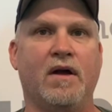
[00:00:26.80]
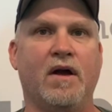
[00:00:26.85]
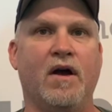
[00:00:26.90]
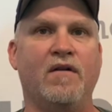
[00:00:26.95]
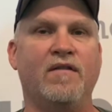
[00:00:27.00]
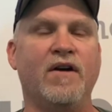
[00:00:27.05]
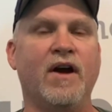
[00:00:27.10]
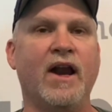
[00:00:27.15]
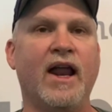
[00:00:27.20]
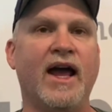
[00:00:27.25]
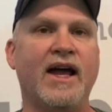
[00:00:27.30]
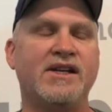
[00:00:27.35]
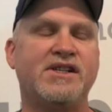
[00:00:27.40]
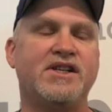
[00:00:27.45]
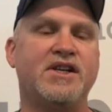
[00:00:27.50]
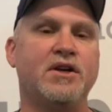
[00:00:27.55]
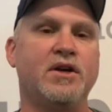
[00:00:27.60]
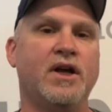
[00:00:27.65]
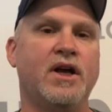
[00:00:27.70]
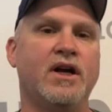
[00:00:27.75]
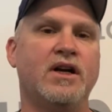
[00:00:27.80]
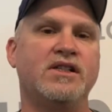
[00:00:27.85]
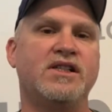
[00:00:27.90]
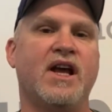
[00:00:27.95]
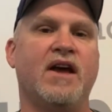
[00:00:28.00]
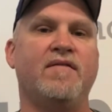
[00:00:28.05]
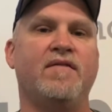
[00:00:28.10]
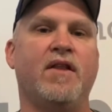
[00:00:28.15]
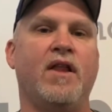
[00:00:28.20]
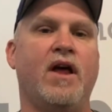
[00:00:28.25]
over the last two years,
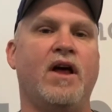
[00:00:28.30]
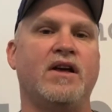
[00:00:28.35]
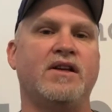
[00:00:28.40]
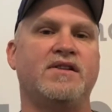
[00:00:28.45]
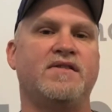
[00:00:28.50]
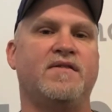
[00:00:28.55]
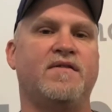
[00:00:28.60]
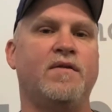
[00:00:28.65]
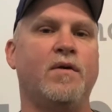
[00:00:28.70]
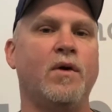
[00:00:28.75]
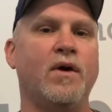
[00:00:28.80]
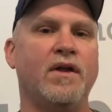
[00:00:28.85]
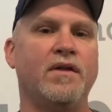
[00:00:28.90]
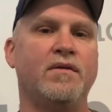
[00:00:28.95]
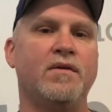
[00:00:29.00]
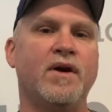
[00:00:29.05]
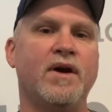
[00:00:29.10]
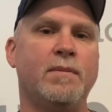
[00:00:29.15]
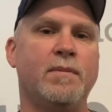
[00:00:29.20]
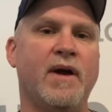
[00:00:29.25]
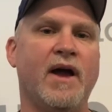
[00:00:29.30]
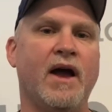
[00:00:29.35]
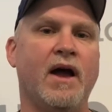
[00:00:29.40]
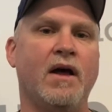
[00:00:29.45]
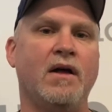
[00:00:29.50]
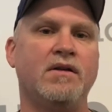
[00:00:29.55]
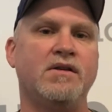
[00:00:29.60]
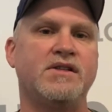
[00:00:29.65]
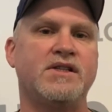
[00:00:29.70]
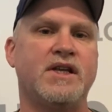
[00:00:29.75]
I've lost 43
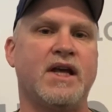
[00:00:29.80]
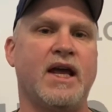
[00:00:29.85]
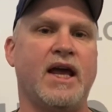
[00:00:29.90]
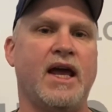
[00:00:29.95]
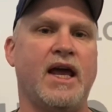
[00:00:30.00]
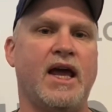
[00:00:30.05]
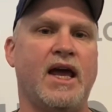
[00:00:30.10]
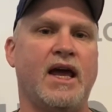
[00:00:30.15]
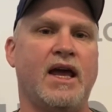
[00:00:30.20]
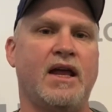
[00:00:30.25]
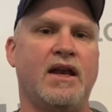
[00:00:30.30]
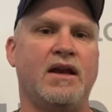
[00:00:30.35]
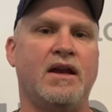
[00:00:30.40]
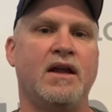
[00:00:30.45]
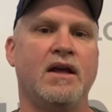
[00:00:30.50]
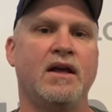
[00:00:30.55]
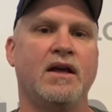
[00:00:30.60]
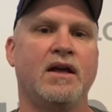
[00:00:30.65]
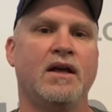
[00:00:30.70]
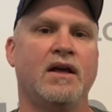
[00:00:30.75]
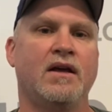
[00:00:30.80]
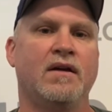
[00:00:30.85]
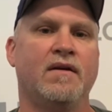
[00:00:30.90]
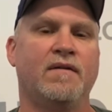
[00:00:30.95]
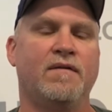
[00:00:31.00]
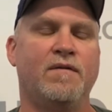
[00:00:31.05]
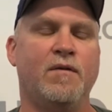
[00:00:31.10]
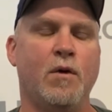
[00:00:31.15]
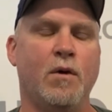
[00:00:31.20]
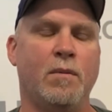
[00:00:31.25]
pounds and
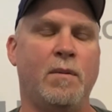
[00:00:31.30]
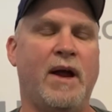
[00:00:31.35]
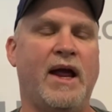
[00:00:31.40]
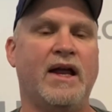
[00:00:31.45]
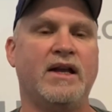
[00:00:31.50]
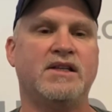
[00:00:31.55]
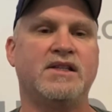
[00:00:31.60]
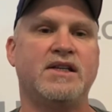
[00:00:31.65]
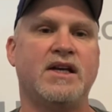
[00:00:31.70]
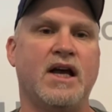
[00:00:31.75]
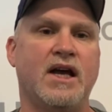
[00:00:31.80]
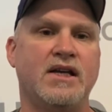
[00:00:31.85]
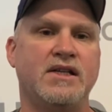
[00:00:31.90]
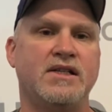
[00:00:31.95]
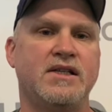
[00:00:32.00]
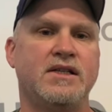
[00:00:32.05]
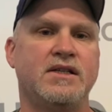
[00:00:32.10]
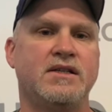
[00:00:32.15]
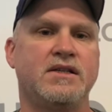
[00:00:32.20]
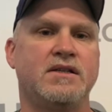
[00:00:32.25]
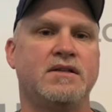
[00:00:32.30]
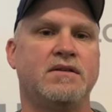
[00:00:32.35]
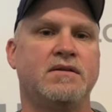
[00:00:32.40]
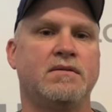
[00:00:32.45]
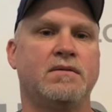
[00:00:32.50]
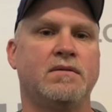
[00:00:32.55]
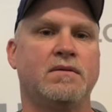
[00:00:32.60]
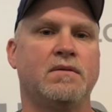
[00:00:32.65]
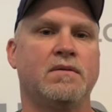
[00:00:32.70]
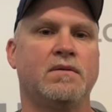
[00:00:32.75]
four pant sizes
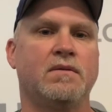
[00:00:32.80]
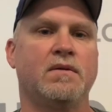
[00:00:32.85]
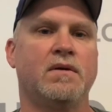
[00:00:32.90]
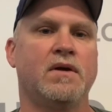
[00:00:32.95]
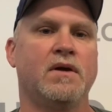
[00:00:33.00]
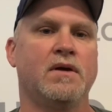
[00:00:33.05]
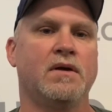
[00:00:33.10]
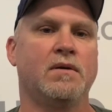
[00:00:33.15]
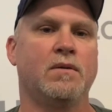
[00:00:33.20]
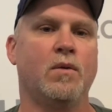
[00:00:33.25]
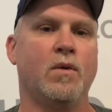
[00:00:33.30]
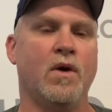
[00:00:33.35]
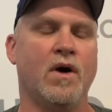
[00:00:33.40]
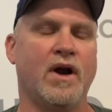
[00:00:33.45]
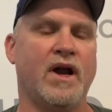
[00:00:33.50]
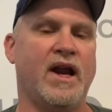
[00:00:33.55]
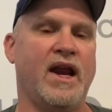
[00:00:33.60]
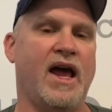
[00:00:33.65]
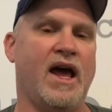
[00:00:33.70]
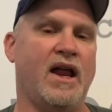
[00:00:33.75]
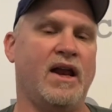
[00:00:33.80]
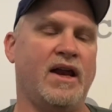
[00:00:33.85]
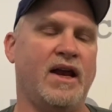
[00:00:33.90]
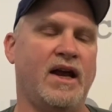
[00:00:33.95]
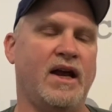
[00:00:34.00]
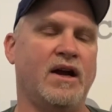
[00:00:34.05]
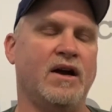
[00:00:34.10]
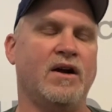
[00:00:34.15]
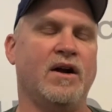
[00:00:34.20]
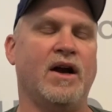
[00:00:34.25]
working out
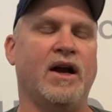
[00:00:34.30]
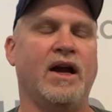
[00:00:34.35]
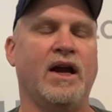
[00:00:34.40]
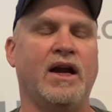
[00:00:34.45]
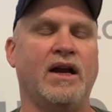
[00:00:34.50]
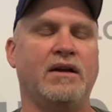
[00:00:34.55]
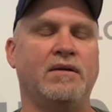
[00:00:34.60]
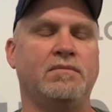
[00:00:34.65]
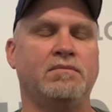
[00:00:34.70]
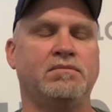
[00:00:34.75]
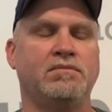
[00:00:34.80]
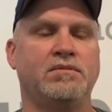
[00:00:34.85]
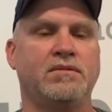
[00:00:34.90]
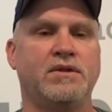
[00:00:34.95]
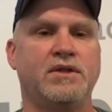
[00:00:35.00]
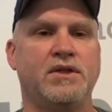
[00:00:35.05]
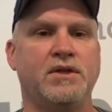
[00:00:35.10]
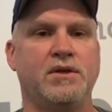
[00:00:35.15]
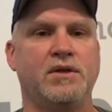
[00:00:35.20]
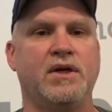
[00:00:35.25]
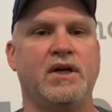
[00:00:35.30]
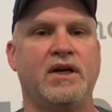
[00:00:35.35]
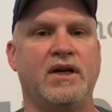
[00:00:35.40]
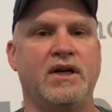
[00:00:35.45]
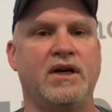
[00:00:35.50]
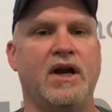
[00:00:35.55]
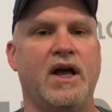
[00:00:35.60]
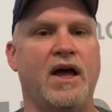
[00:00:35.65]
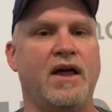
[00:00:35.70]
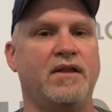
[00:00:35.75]
here and
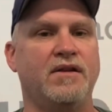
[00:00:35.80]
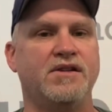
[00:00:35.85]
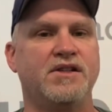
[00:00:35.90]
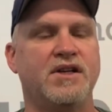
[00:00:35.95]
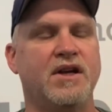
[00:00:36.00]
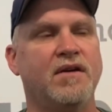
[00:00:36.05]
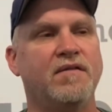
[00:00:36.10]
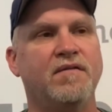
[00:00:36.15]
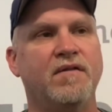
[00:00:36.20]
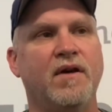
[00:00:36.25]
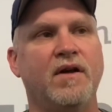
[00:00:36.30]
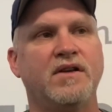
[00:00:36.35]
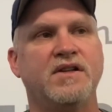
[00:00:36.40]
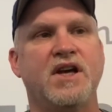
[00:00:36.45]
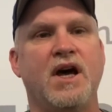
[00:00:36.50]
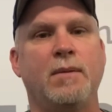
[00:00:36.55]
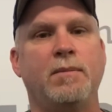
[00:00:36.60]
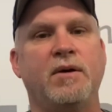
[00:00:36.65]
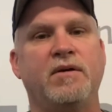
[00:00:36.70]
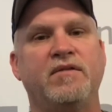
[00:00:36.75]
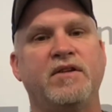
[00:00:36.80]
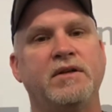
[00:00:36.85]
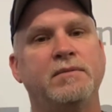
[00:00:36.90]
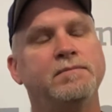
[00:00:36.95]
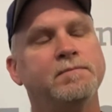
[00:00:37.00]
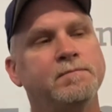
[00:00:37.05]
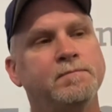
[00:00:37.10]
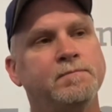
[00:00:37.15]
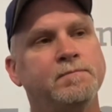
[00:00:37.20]
doing other stuff on top of it.